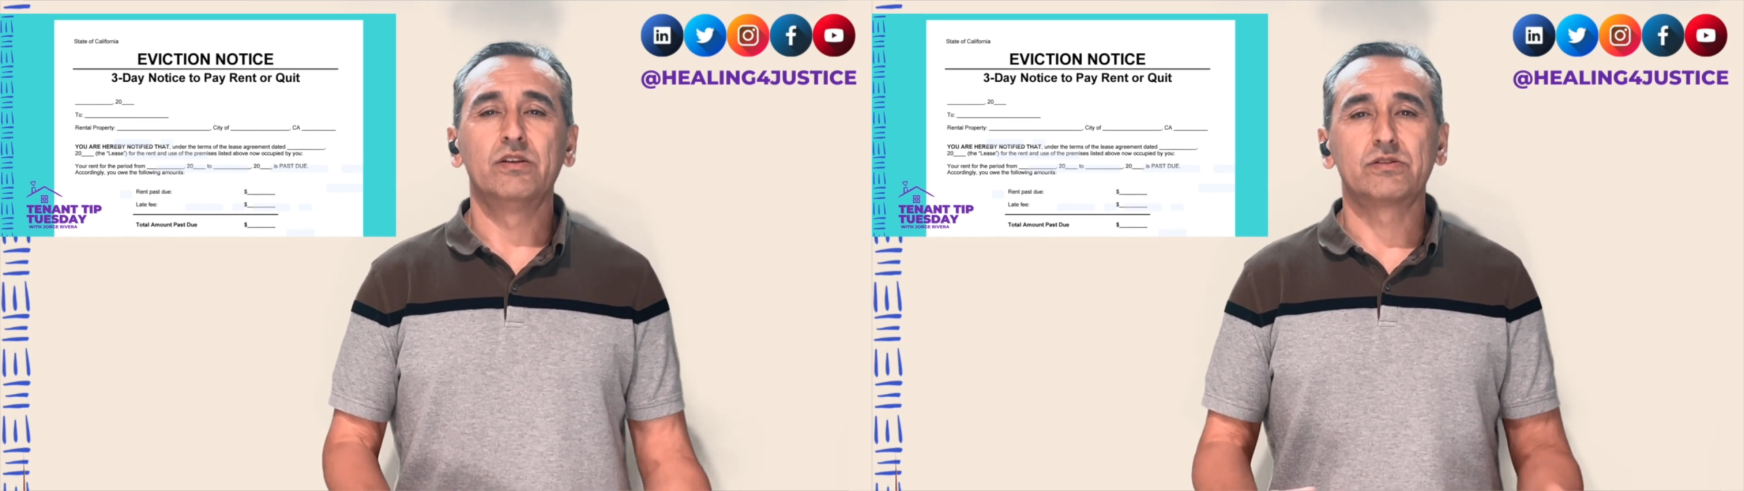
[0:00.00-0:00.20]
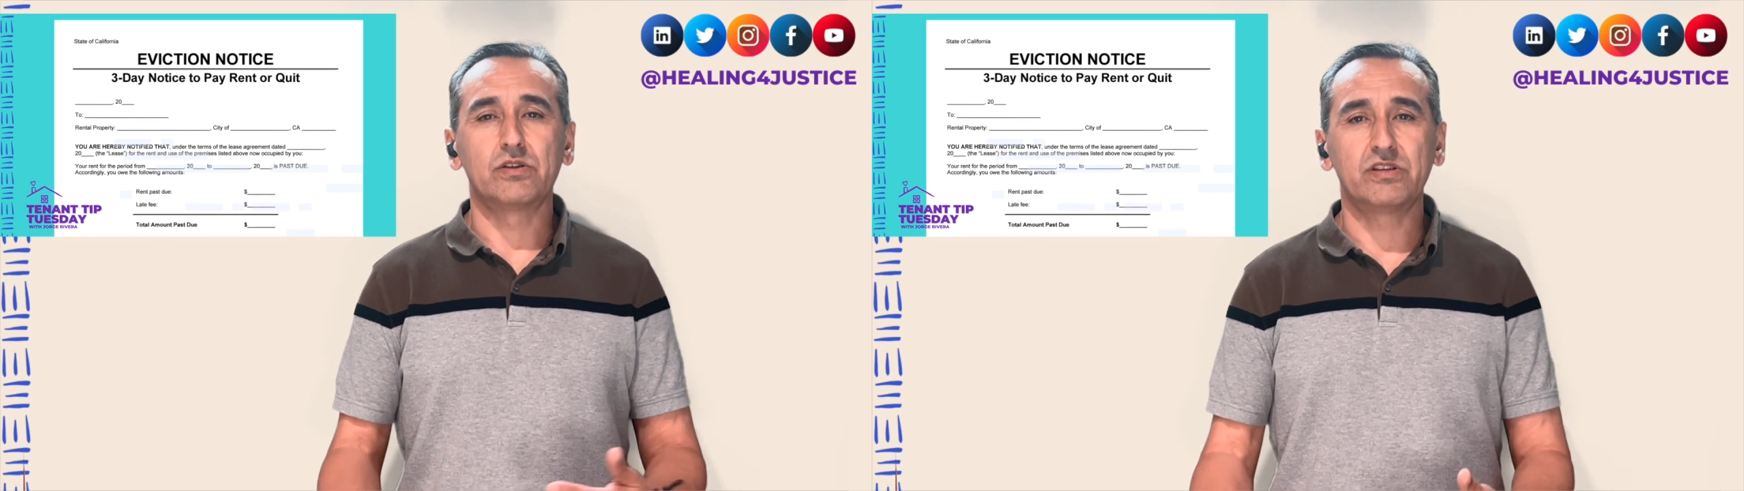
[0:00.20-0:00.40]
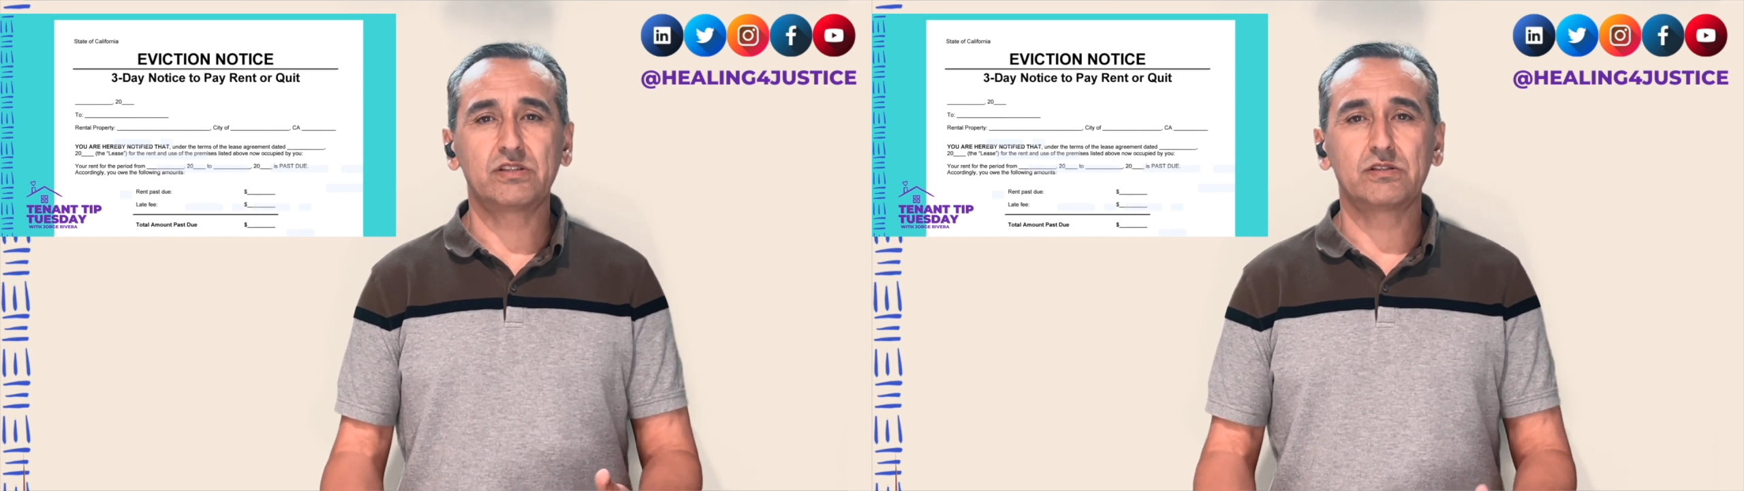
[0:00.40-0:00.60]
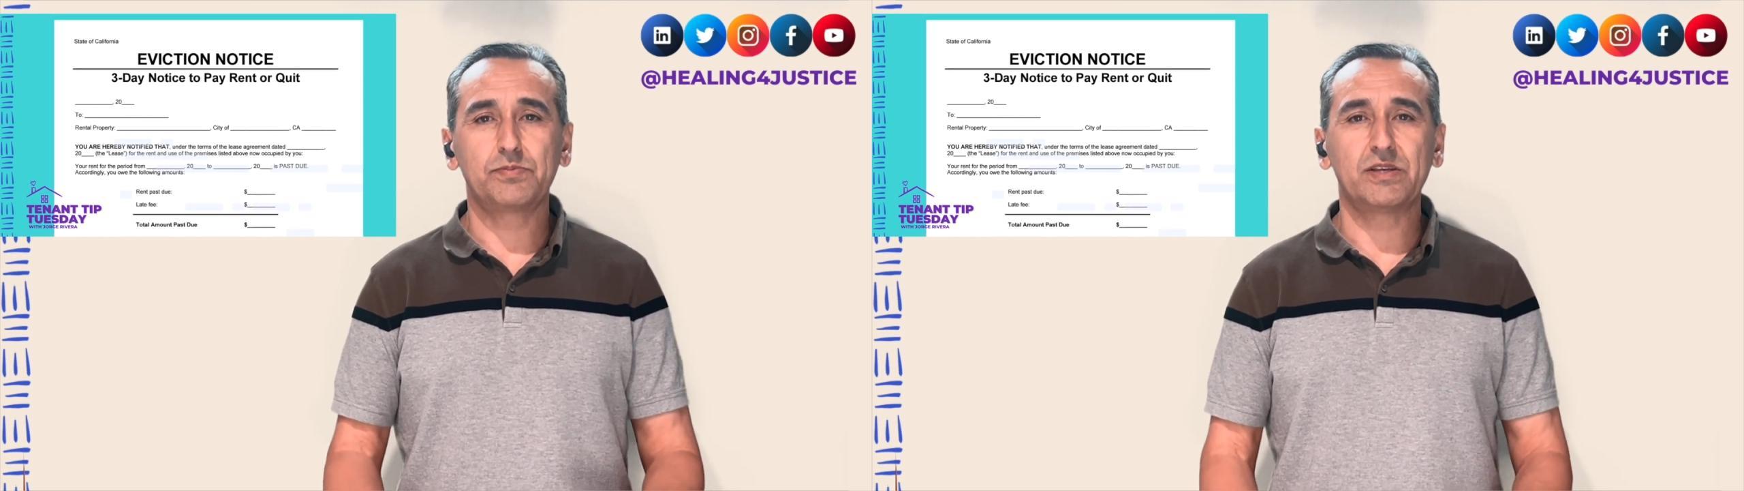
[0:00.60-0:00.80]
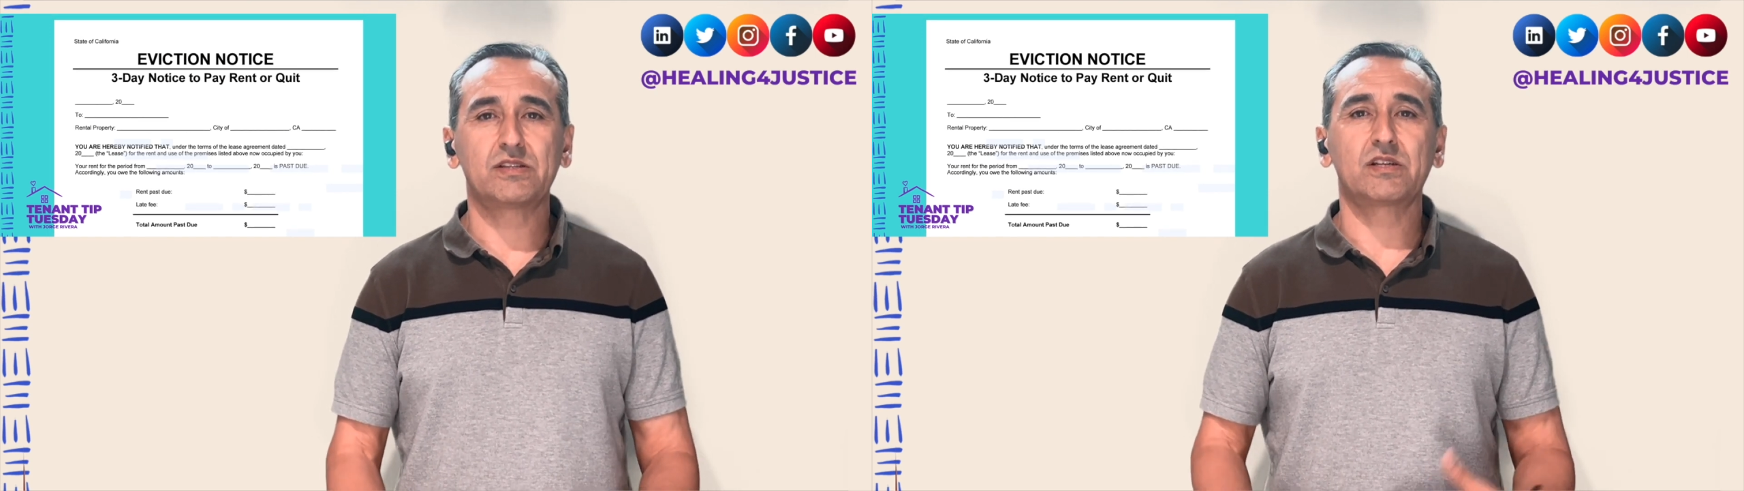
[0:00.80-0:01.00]
So, this is
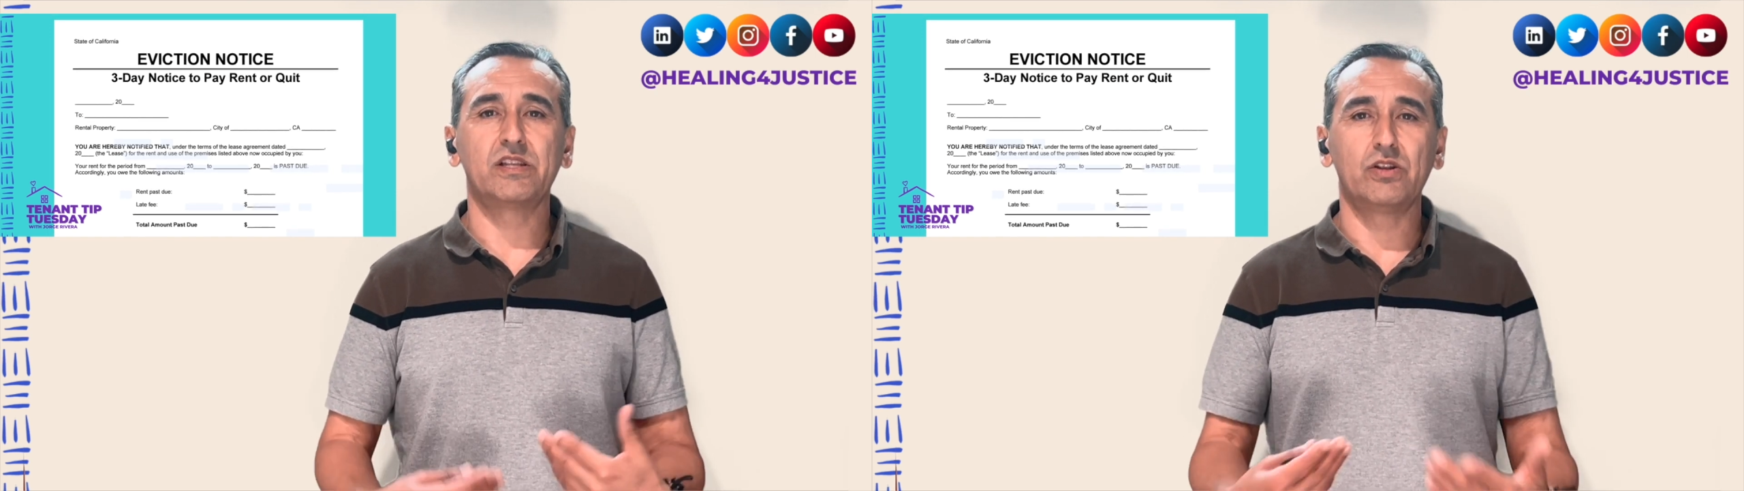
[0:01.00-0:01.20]
basically